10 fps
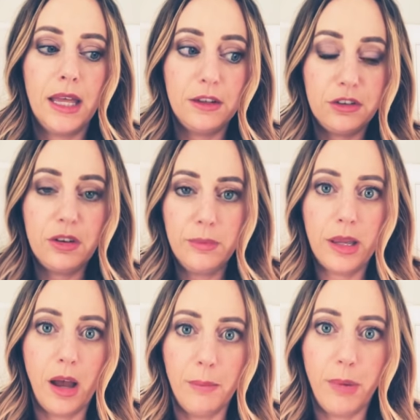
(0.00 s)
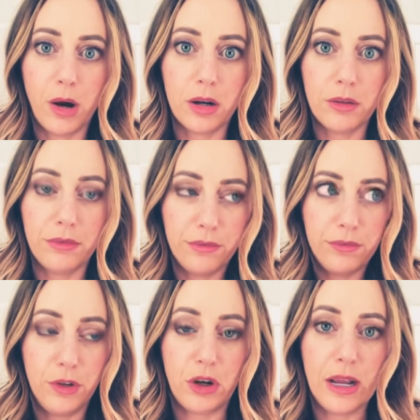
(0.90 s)
it should become part of
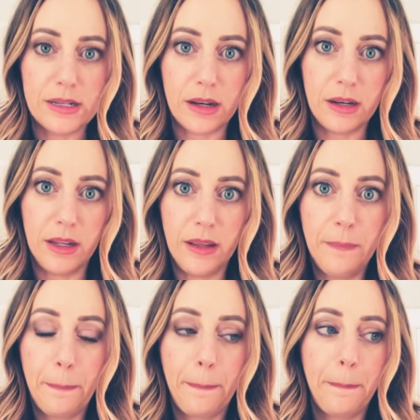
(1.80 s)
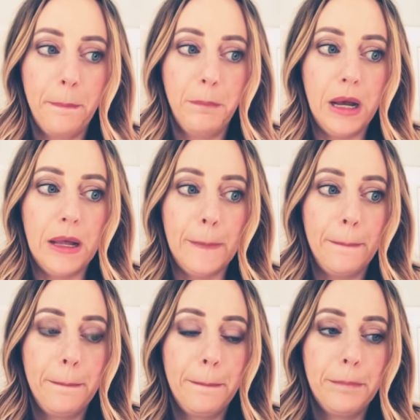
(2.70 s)
your identity,
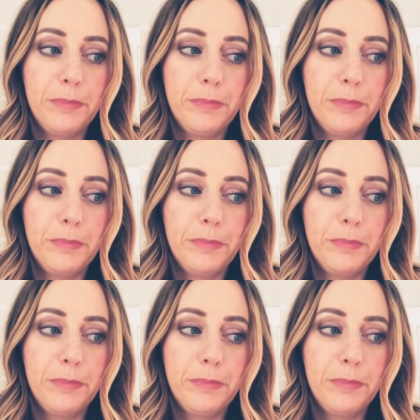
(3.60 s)
but